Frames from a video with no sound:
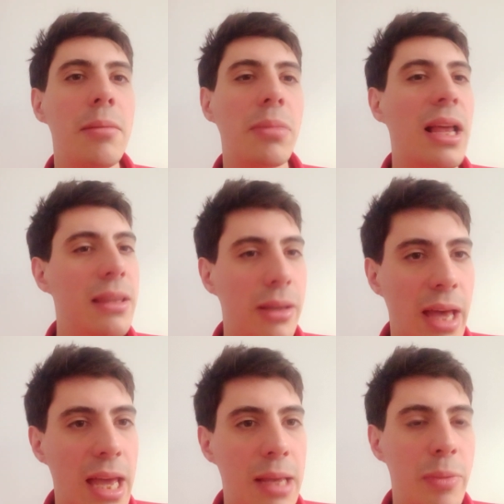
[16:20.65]
played the
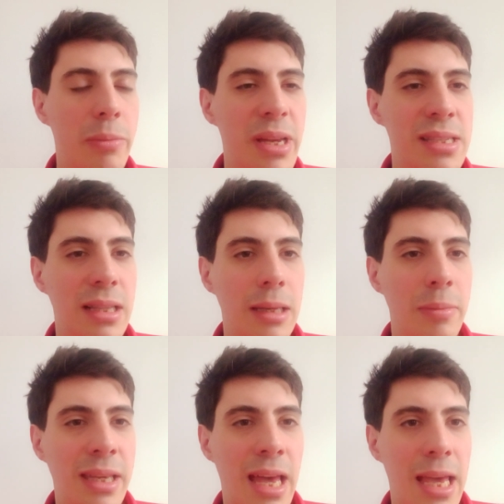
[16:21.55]
game and basically
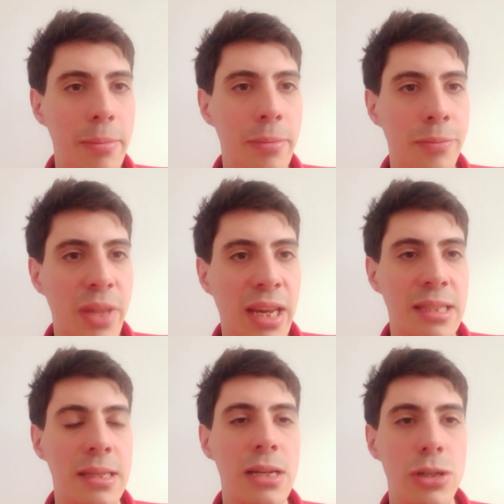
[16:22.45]
became an
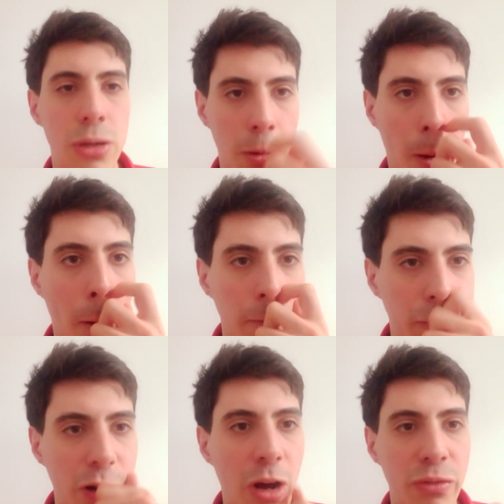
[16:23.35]
extension of
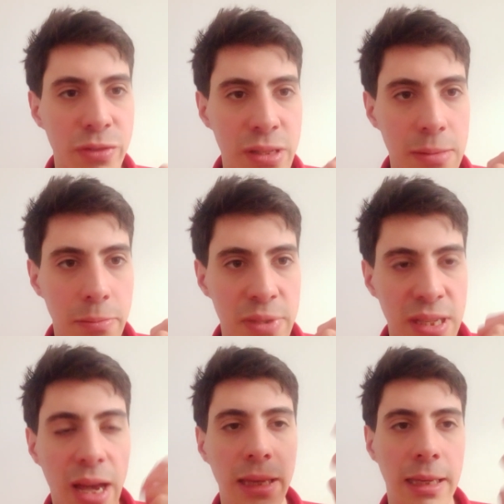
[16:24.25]
Ralph's
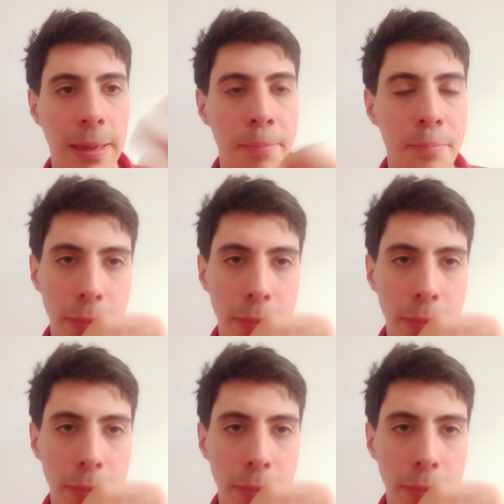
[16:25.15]
psyche.